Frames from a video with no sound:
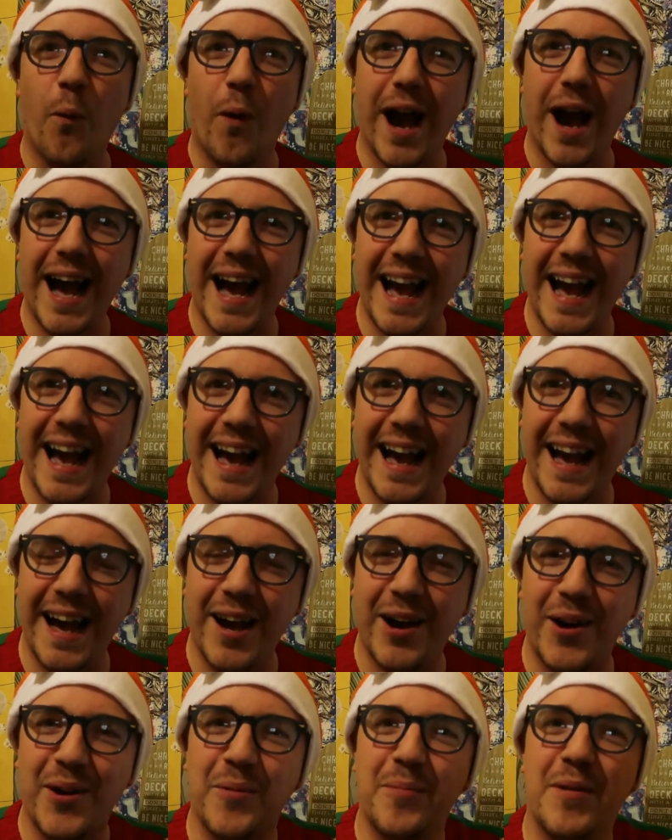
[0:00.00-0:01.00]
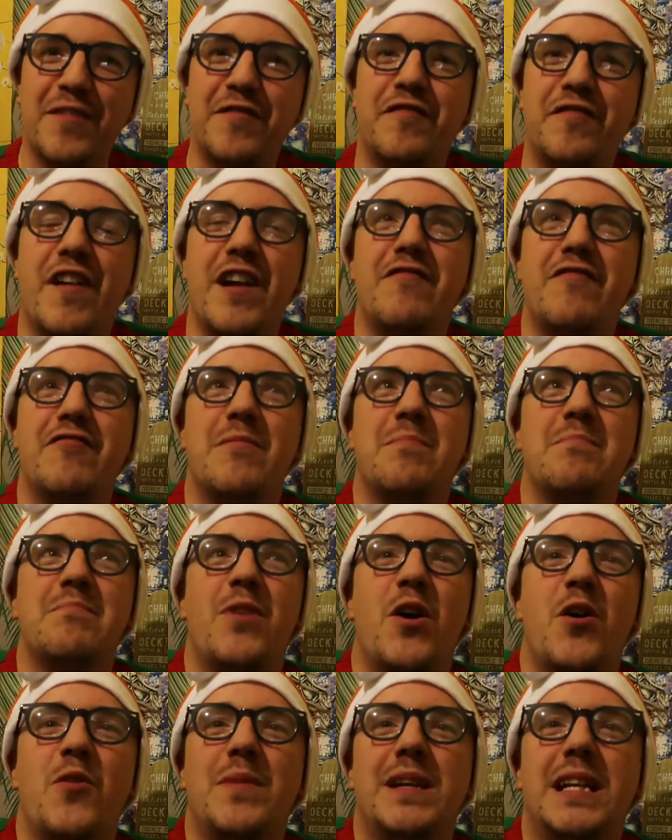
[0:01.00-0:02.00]
Wow, my favourite
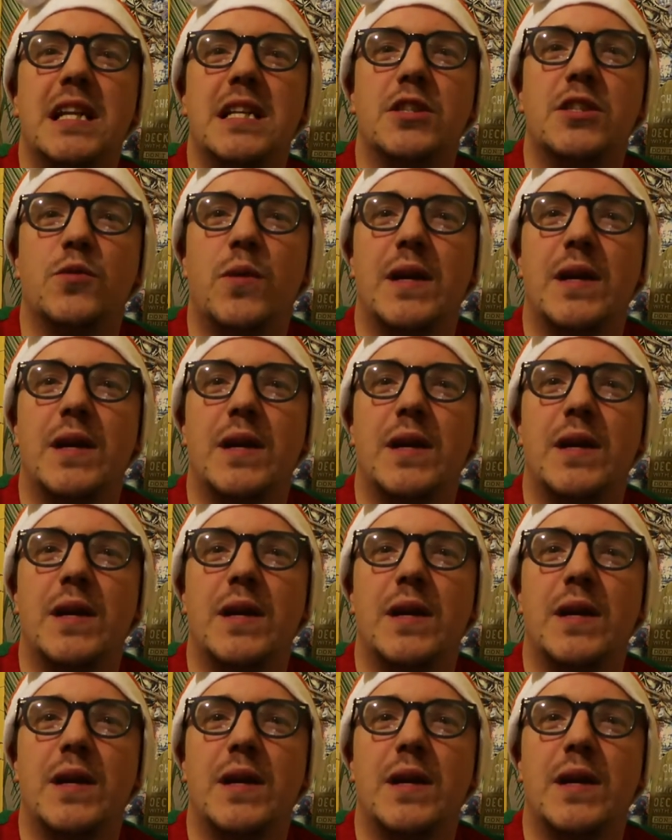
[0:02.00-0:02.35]
moment in